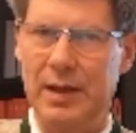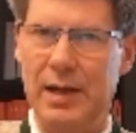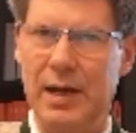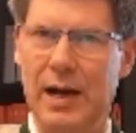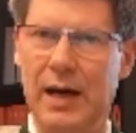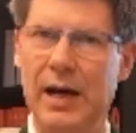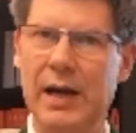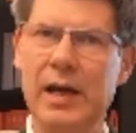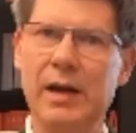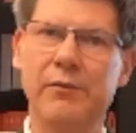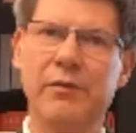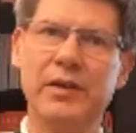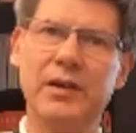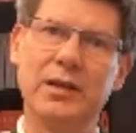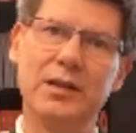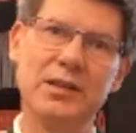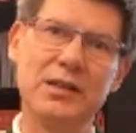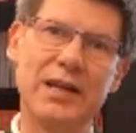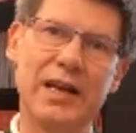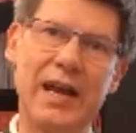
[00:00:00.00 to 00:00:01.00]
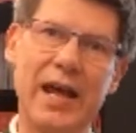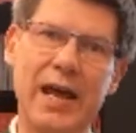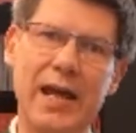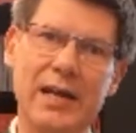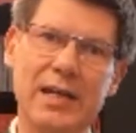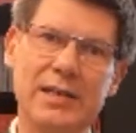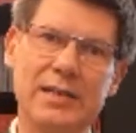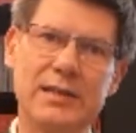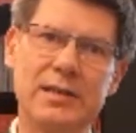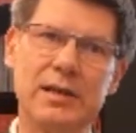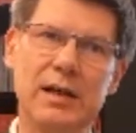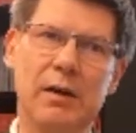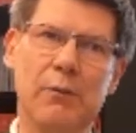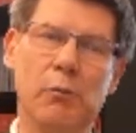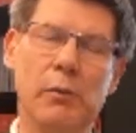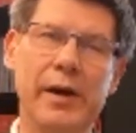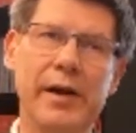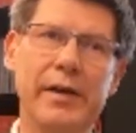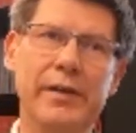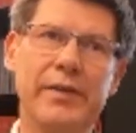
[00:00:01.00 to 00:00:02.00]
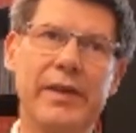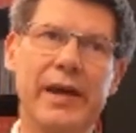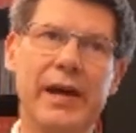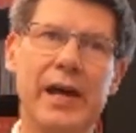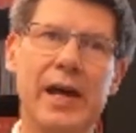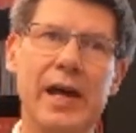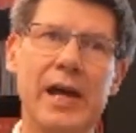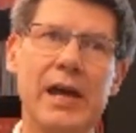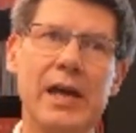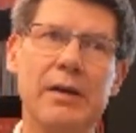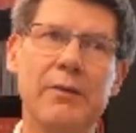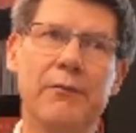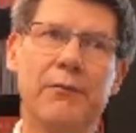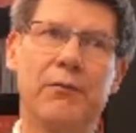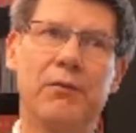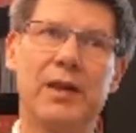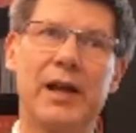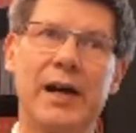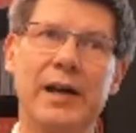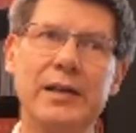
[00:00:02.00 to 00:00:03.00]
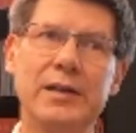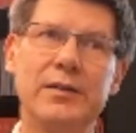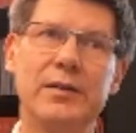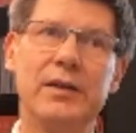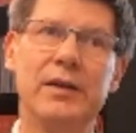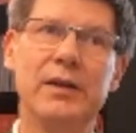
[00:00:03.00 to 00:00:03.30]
I have another case with a flight,